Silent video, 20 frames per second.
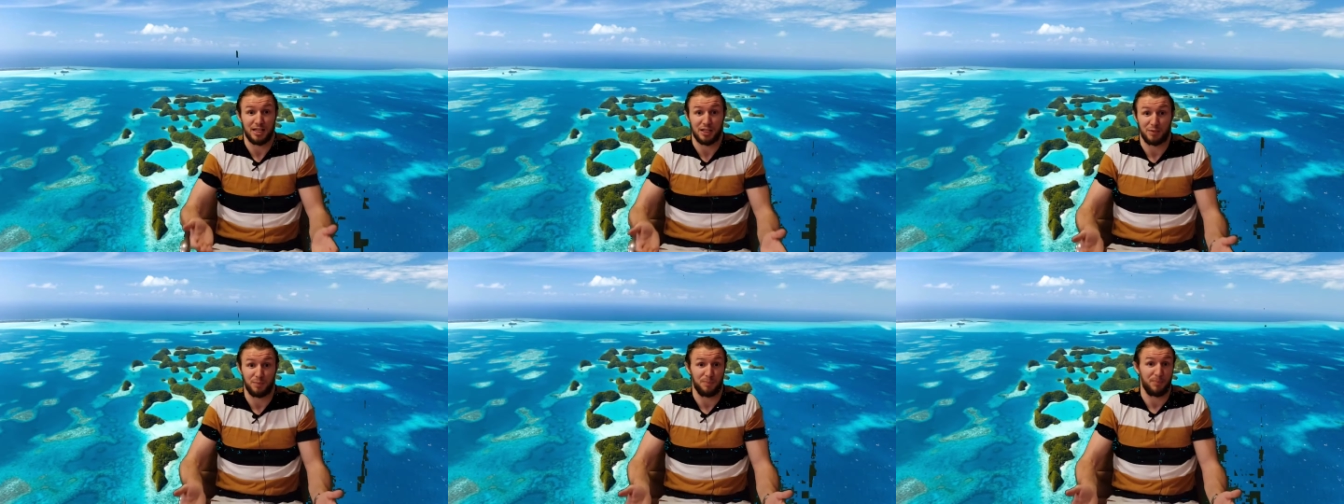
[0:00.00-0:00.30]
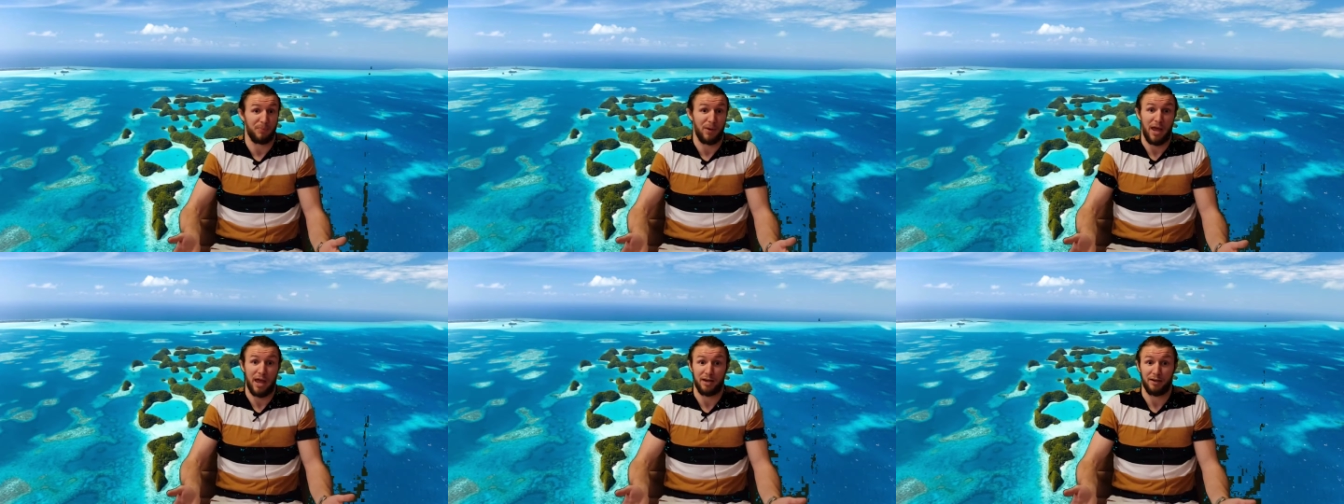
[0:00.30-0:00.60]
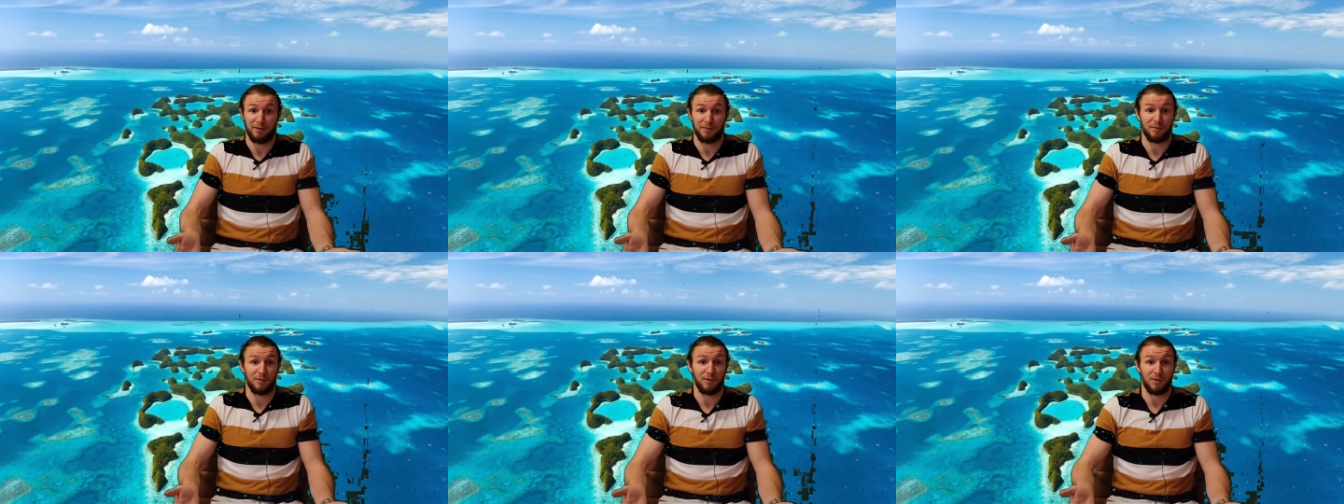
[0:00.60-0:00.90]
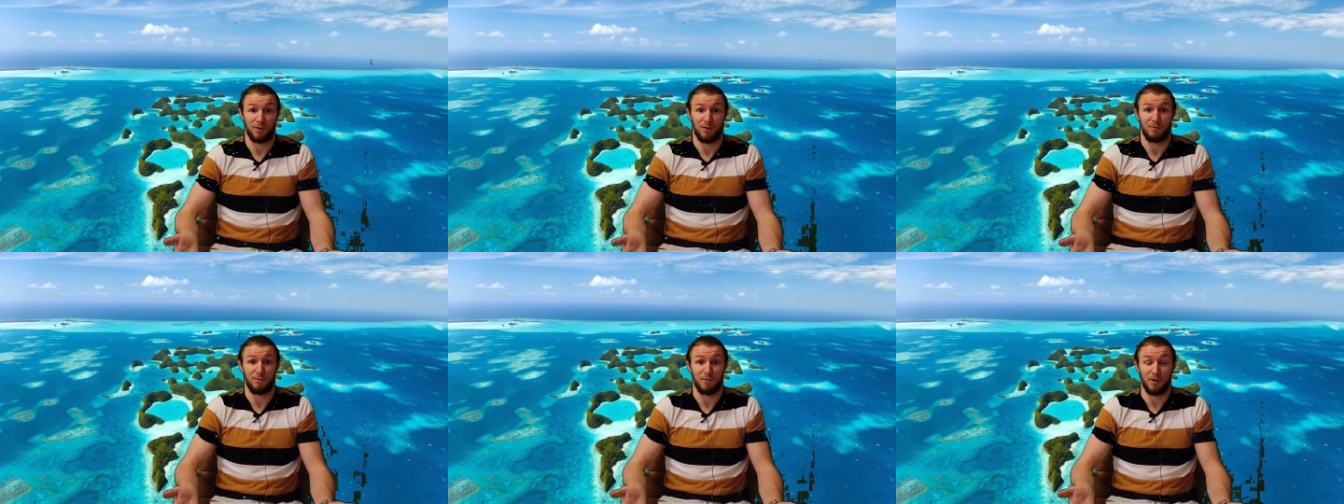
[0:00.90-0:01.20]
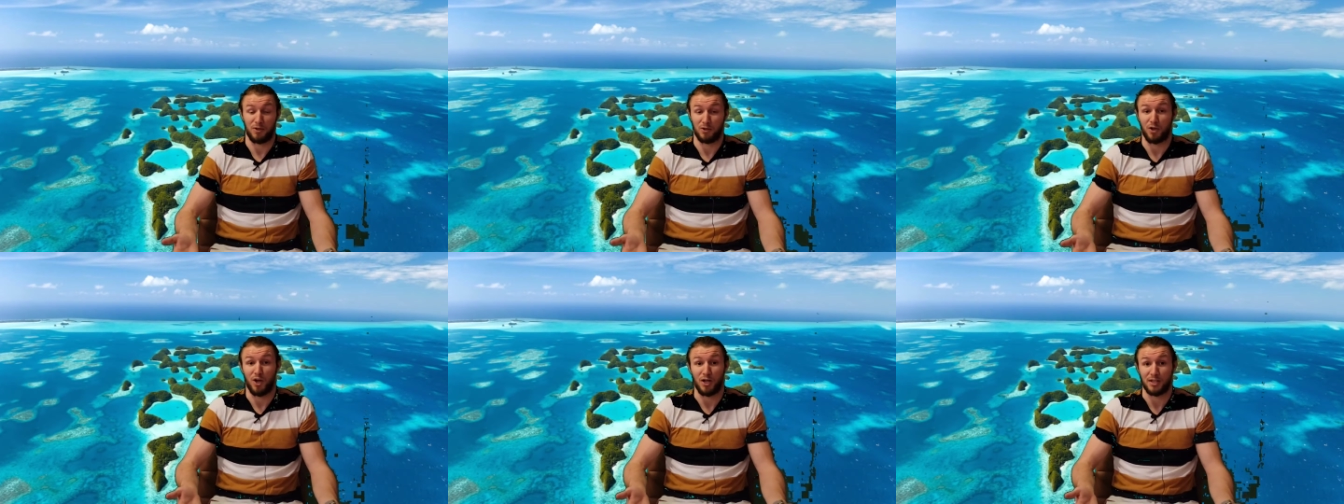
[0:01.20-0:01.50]
It's been
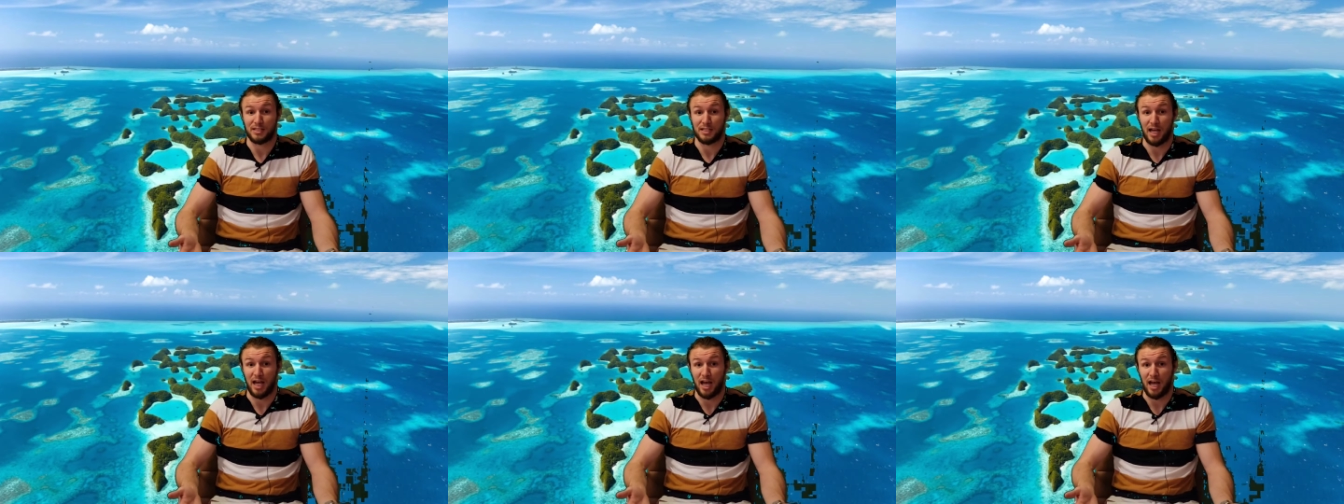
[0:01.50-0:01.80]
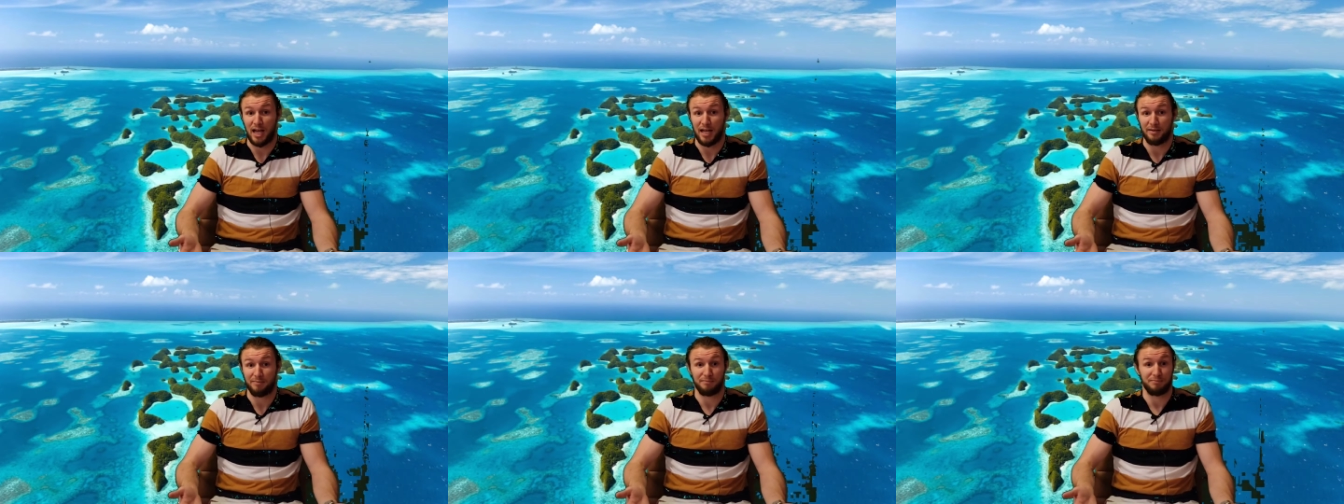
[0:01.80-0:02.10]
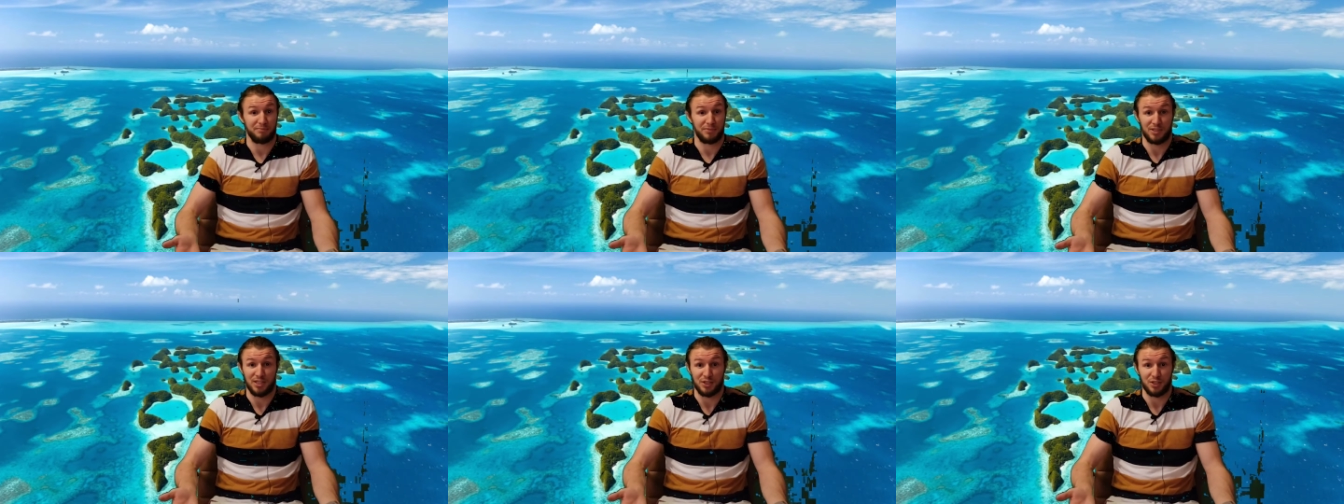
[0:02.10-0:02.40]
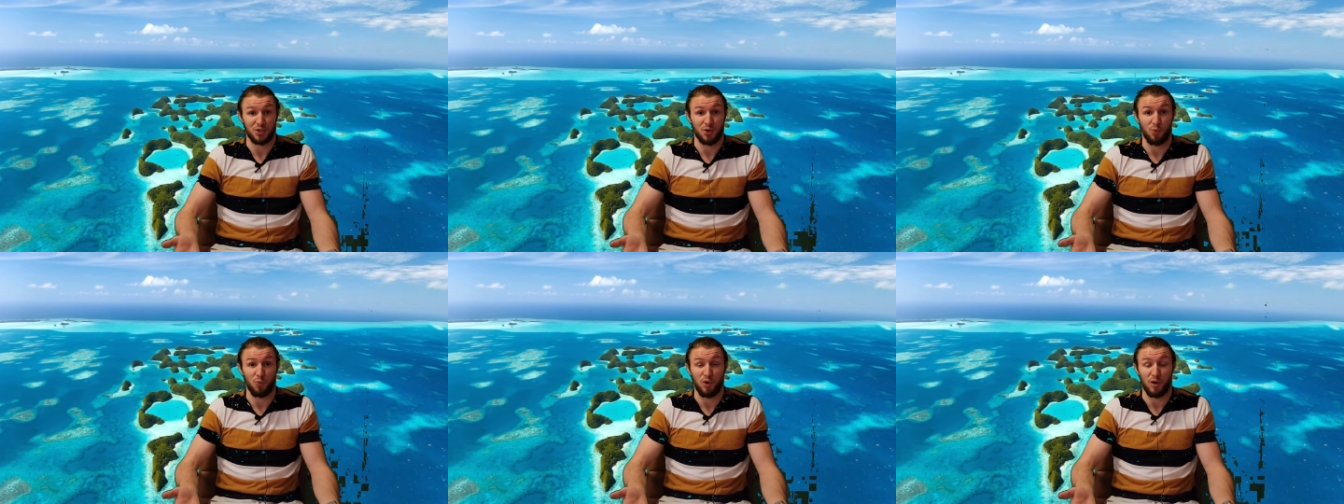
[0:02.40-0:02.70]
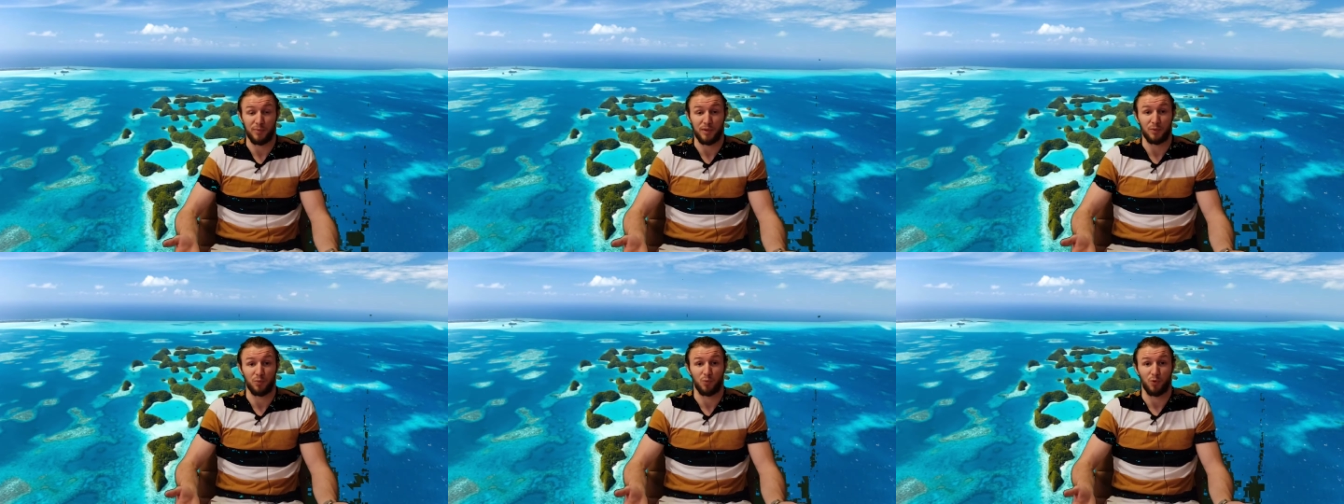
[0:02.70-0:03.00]
a long time since a
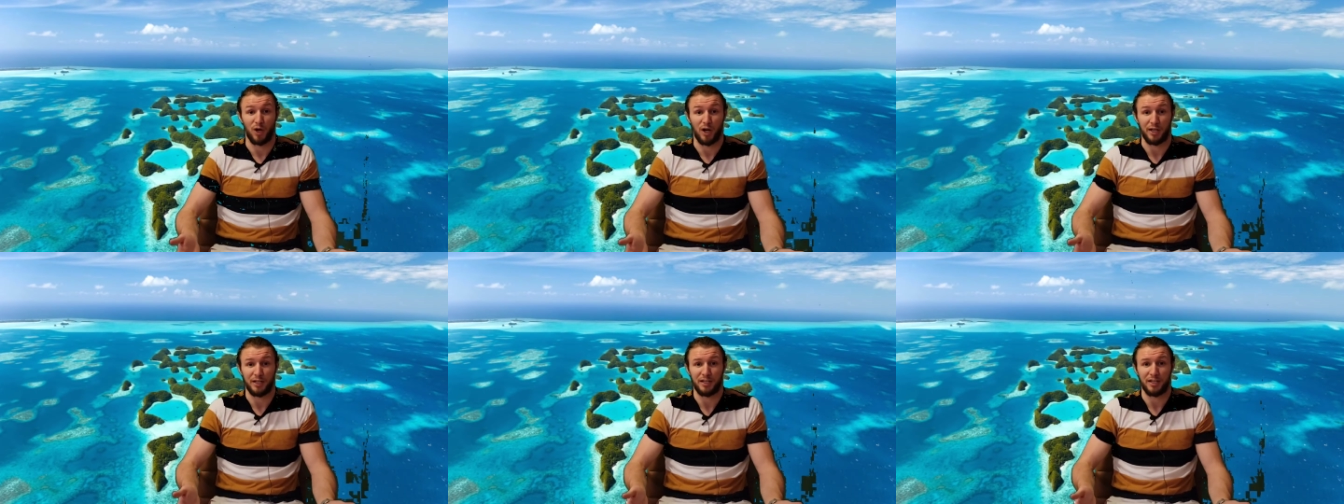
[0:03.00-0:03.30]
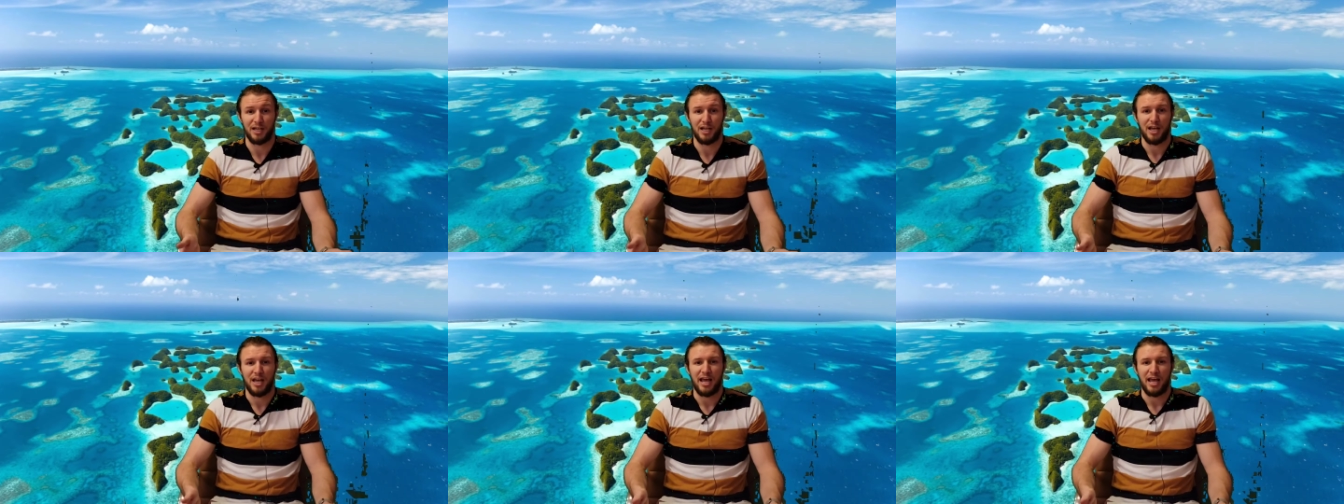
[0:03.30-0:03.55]
woman won.